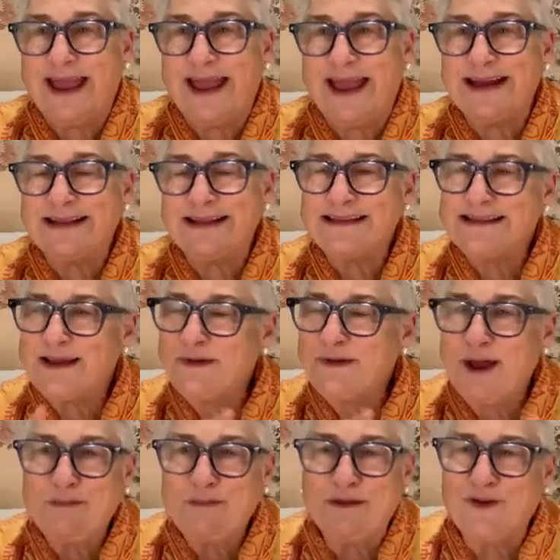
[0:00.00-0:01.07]
And at the same
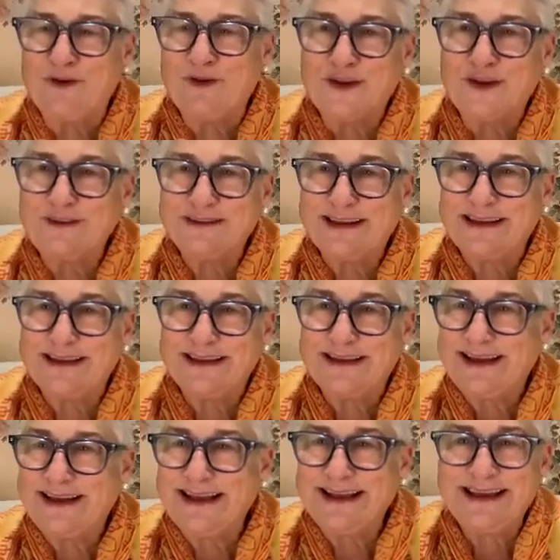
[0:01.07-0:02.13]
time, they felt guilty.
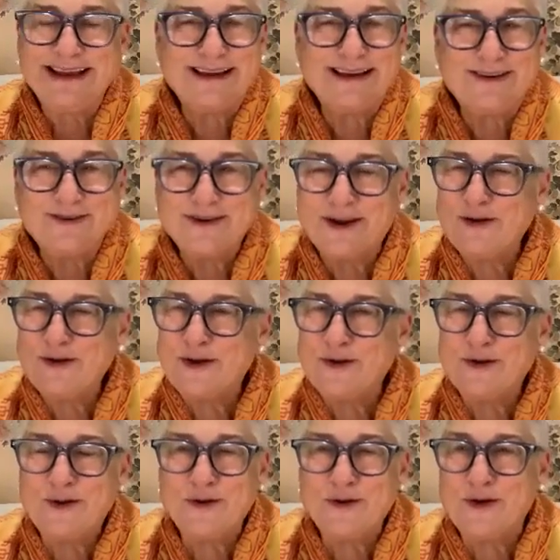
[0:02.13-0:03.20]

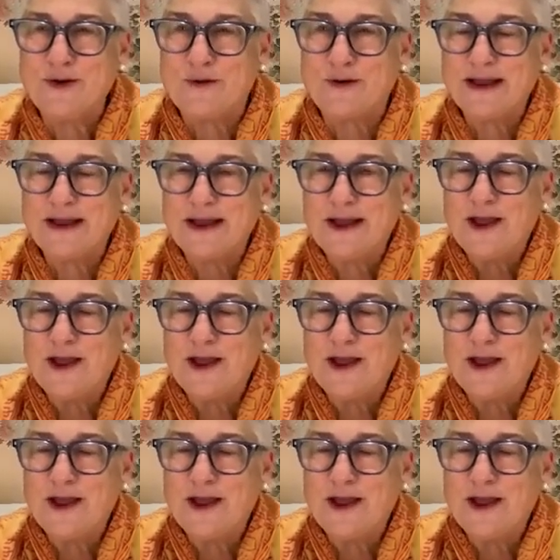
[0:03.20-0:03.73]
No.